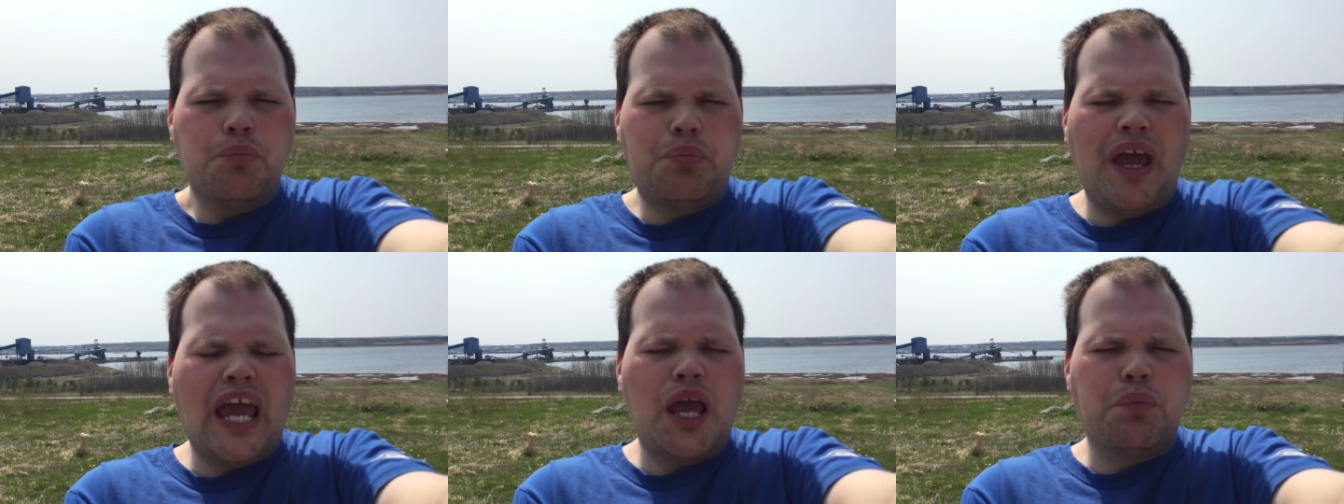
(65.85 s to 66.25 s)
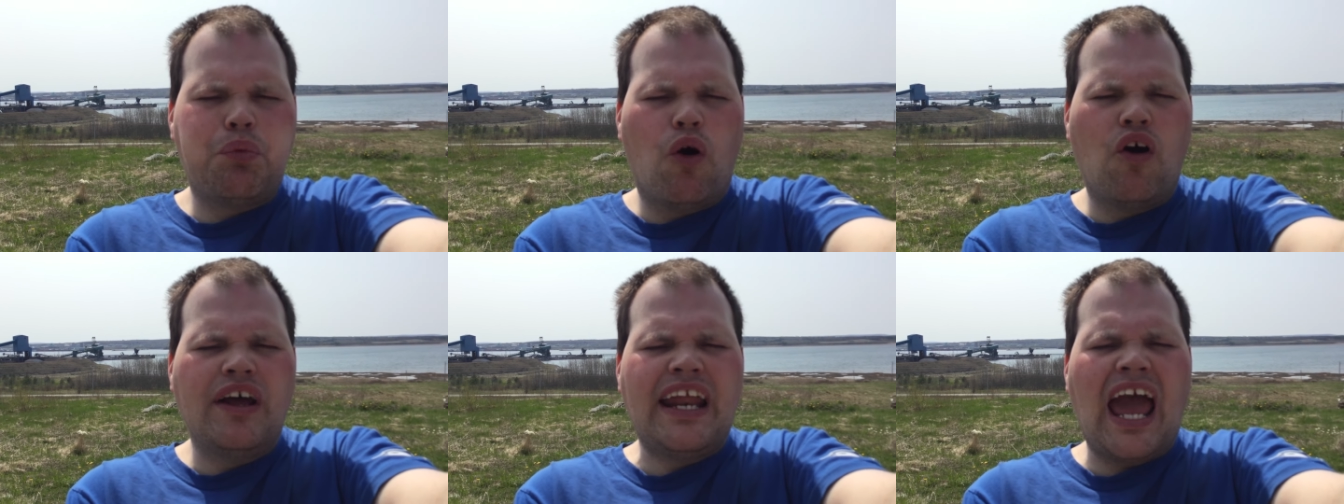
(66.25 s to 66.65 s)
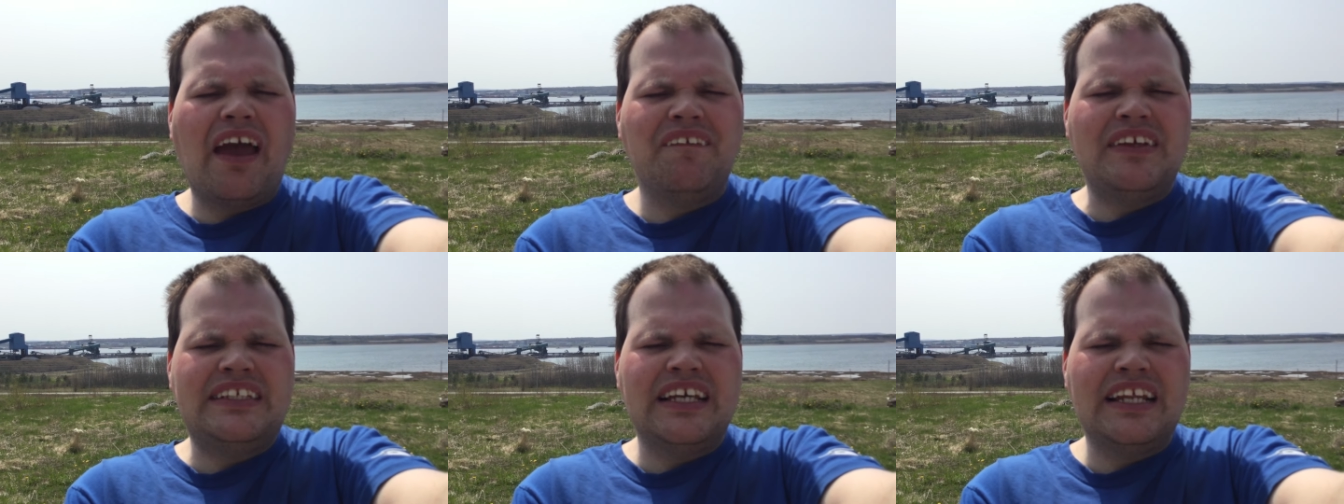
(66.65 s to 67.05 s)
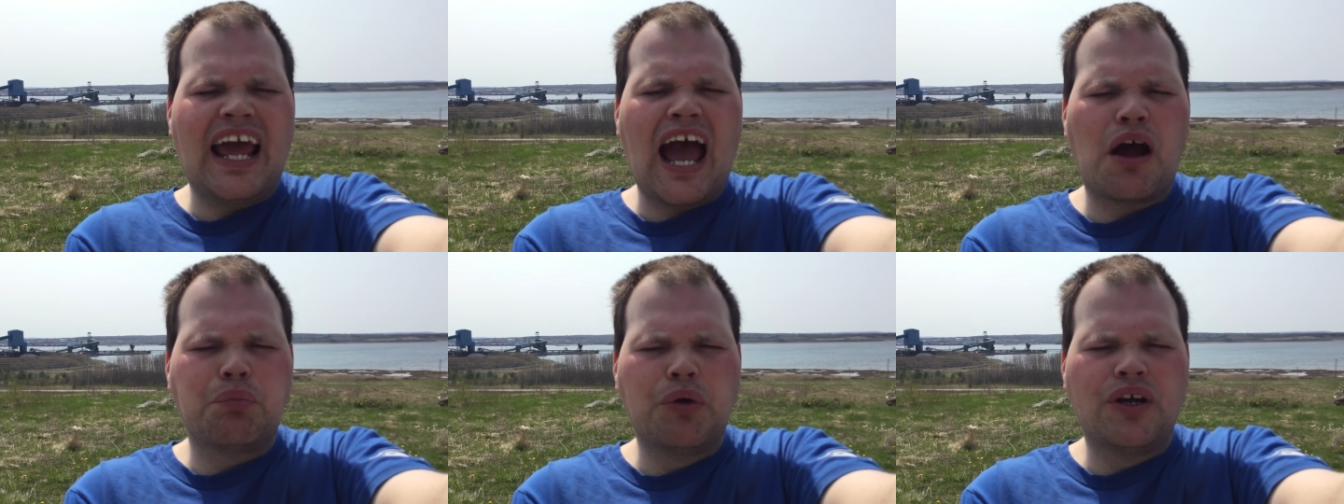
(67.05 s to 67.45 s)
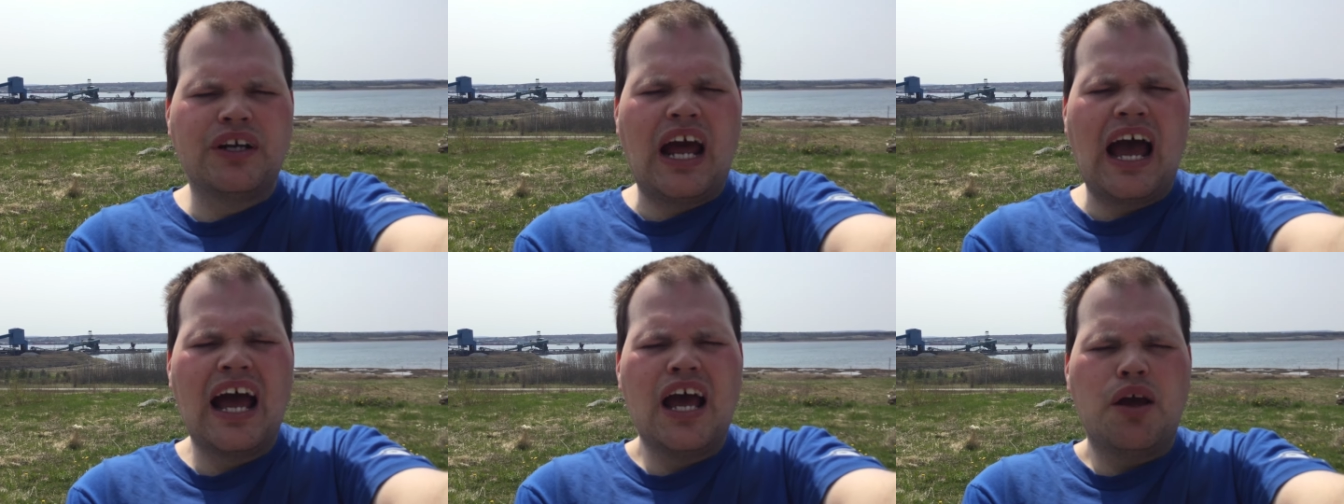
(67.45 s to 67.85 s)
People in Edmonton,
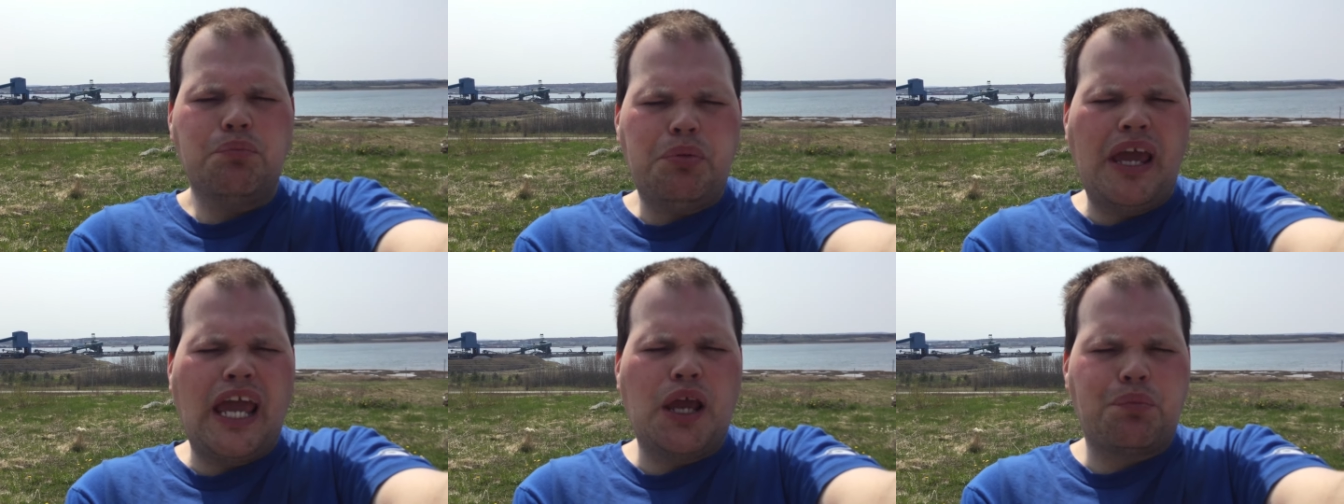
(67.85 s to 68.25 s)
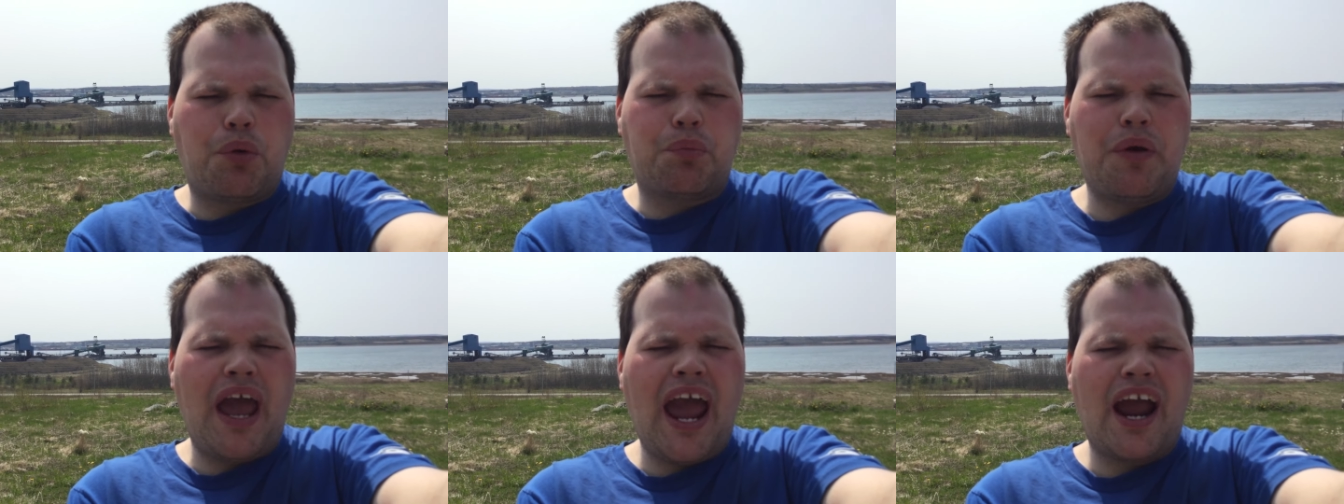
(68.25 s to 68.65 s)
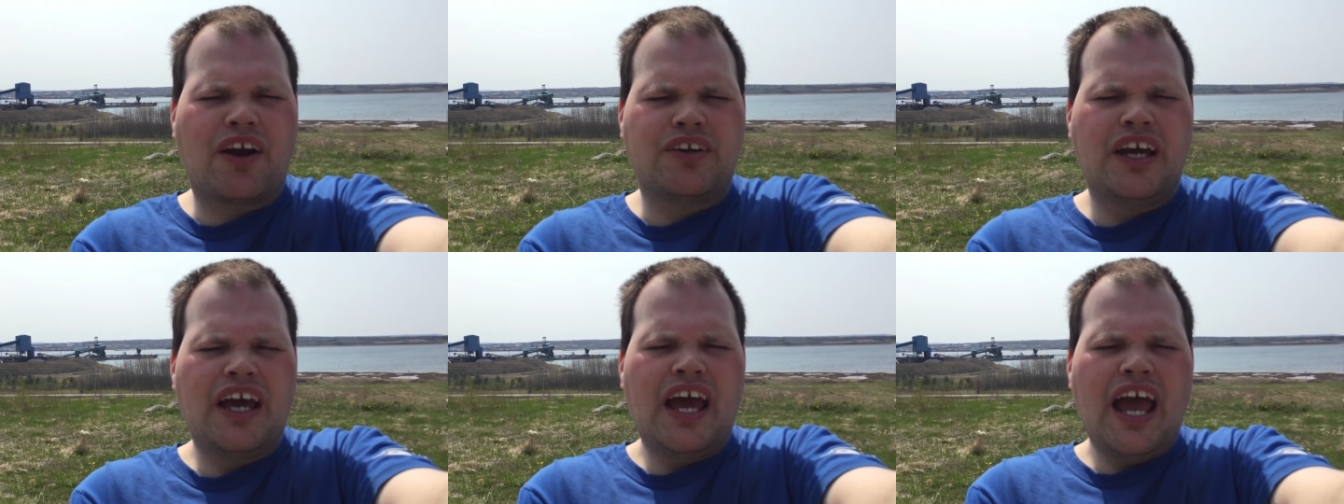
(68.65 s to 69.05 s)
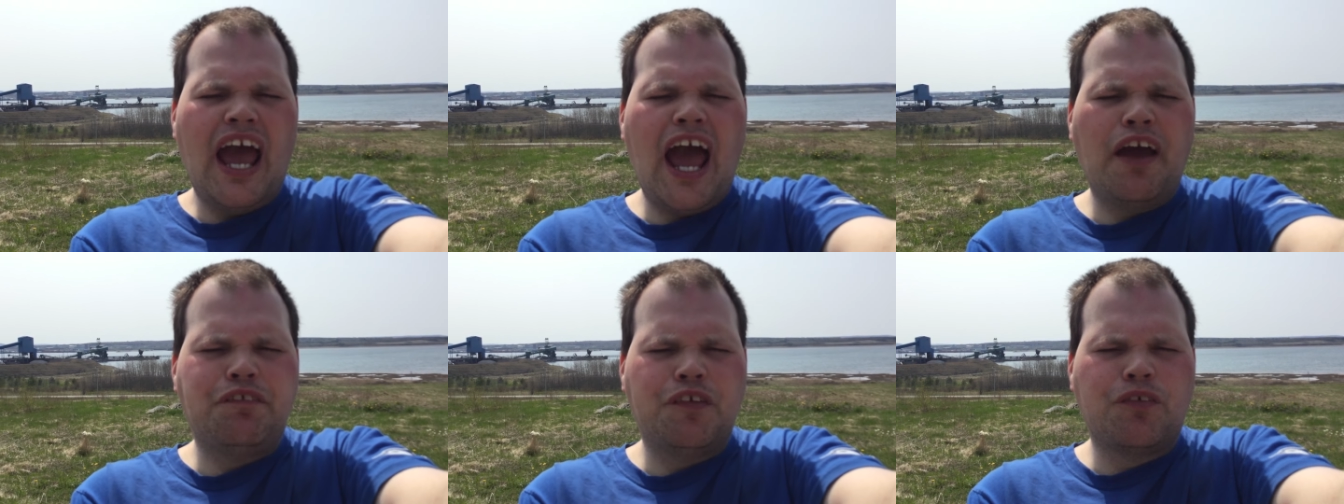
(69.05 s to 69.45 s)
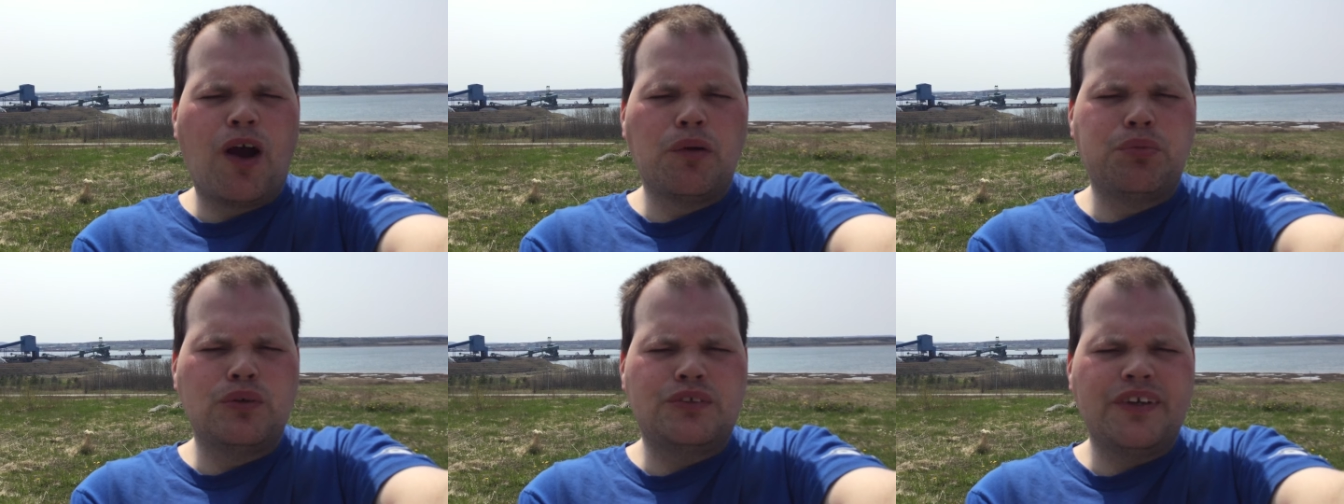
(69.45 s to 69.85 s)
Alberta, be prepared. Have your
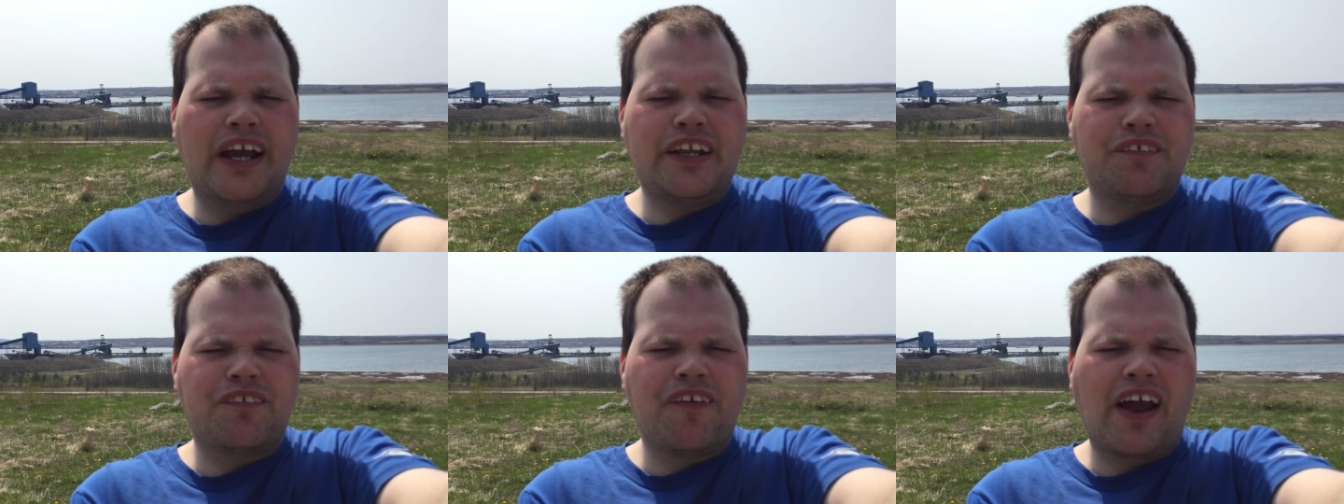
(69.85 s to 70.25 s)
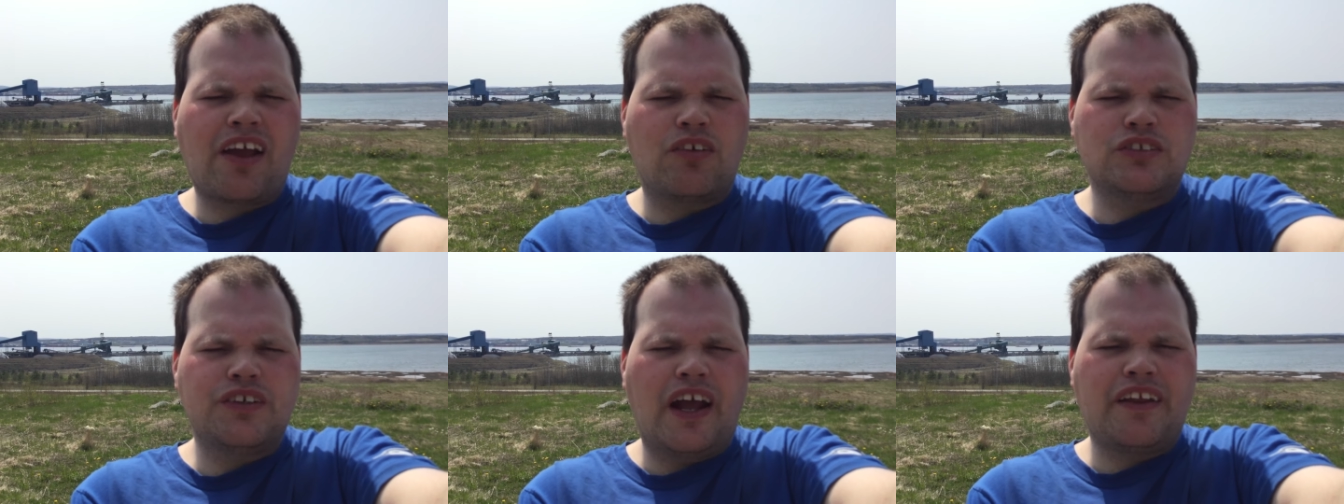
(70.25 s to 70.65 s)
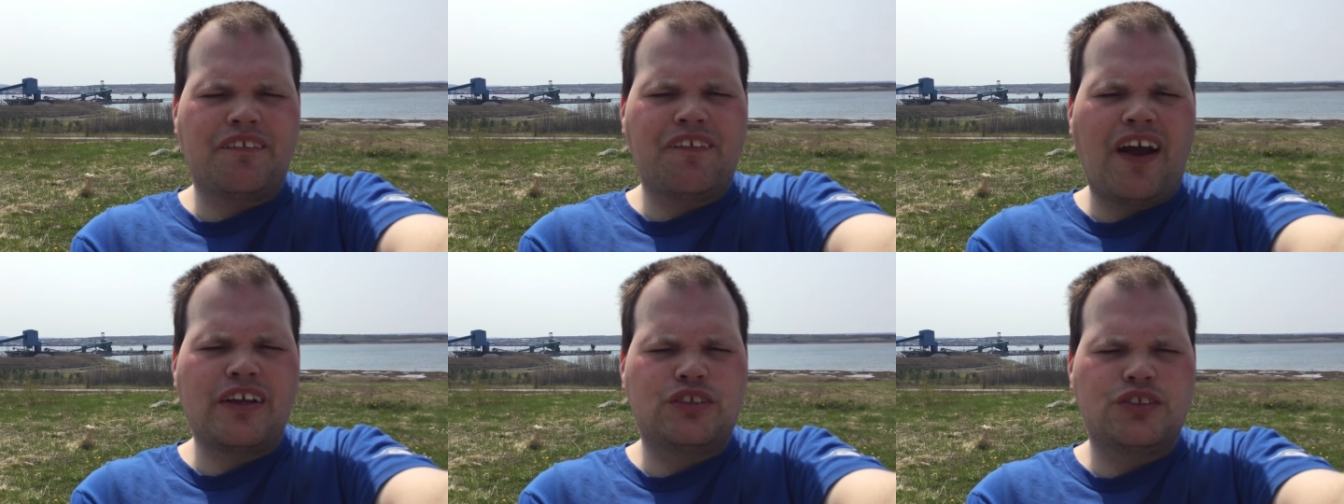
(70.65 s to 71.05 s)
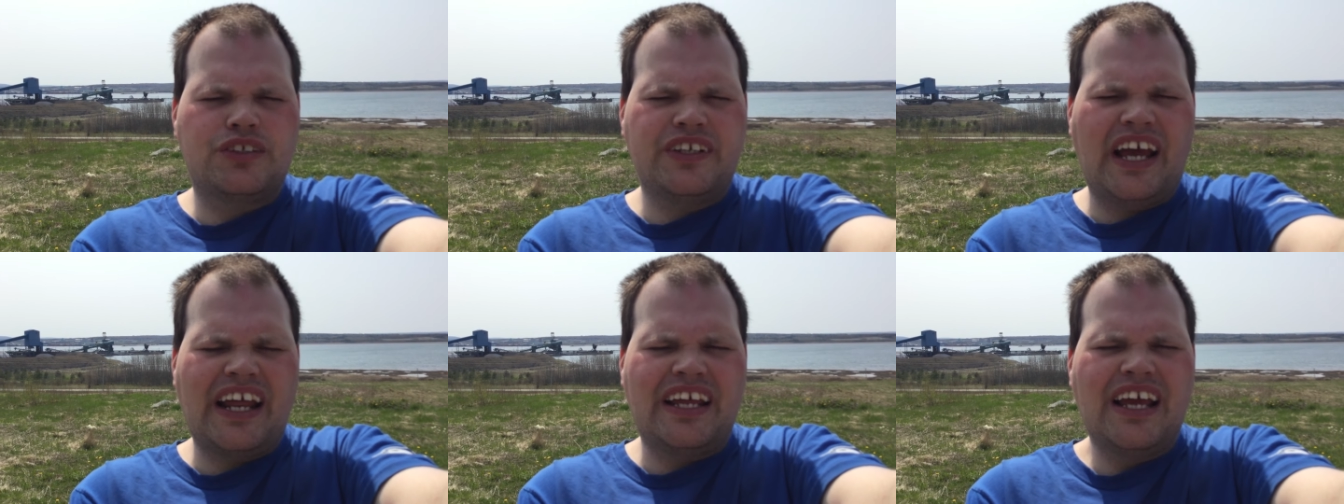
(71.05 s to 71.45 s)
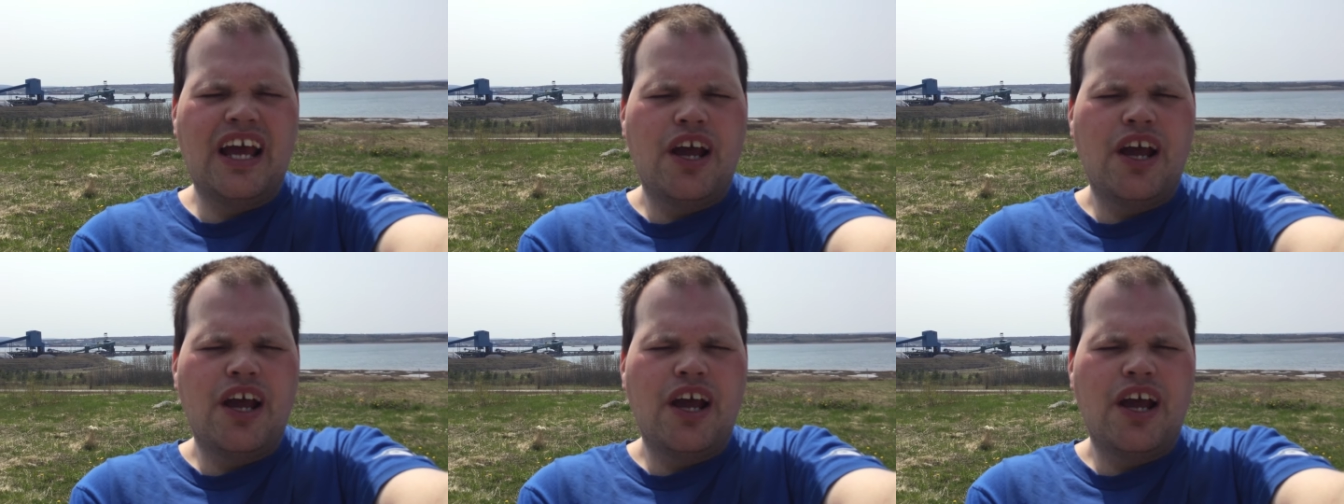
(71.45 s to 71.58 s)
rubber boots ready for ankle training breaks today.